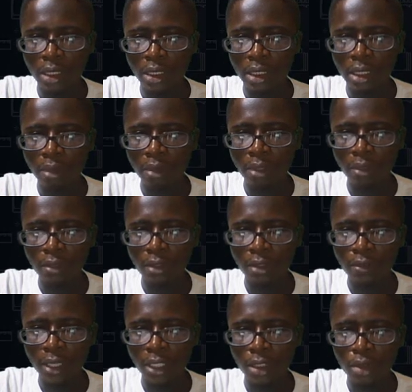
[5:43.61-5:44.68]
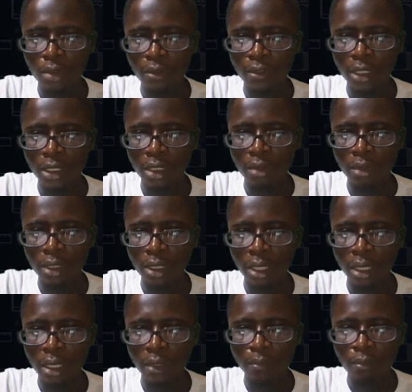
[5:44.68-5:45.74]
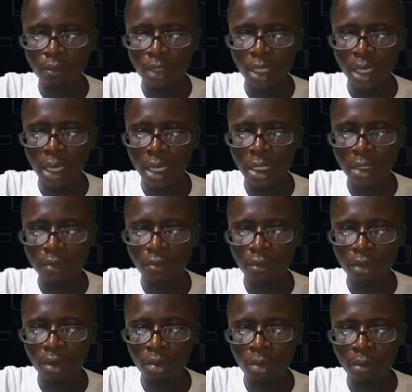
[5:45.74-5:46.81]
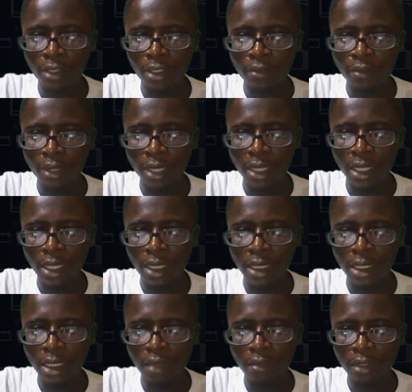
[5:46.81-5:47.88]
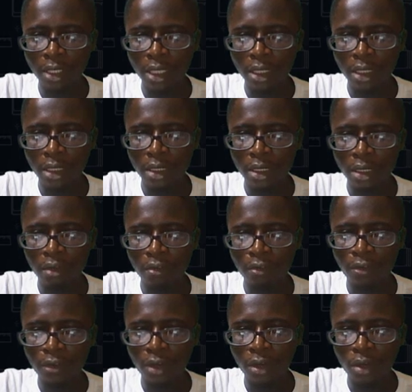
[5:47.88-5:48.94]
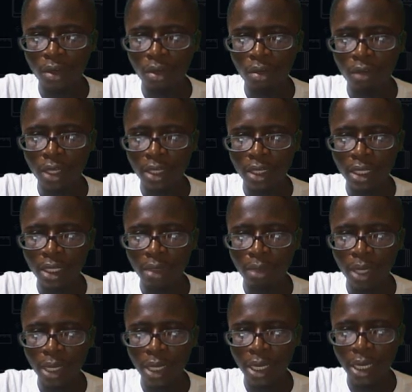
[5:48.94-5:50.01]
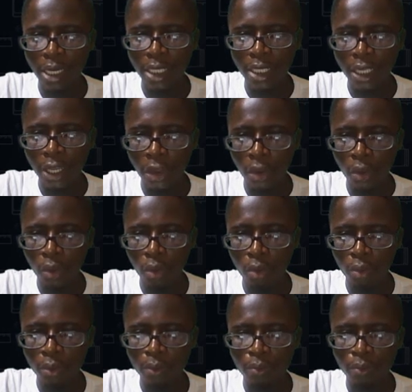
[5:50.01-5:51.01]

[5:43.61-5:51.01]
The diameter of the sphere is 12 centimeter, and volume of a sphere is given as 4 all over 3 pi r cube.